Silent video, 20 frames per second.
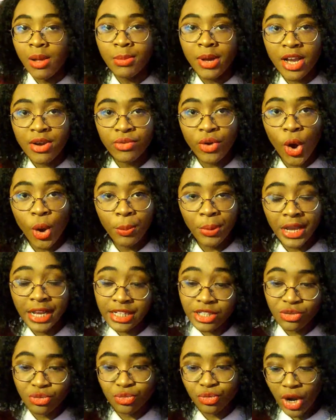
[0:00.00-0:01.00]
my
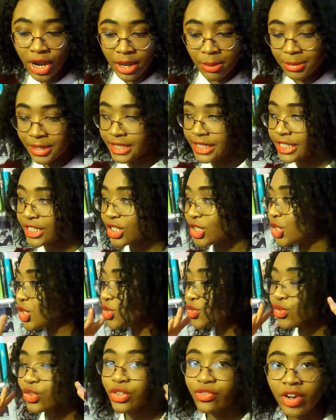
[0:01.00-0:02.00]
romance recommendations
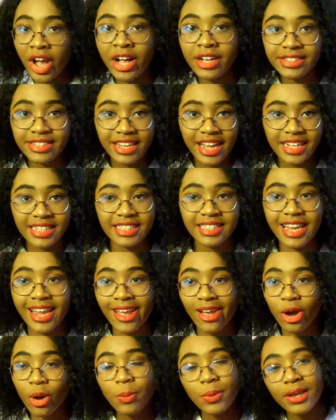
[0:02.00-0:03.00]
for Valentine's
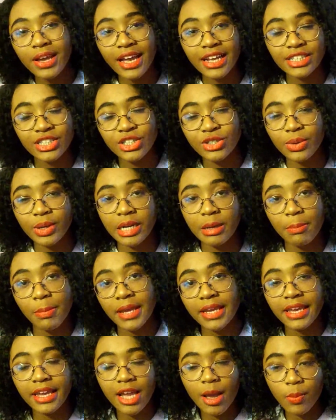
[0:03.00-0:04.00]
Day. I hope you guys do end up
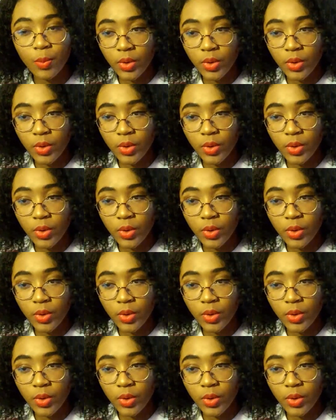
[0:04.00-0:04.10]
picking up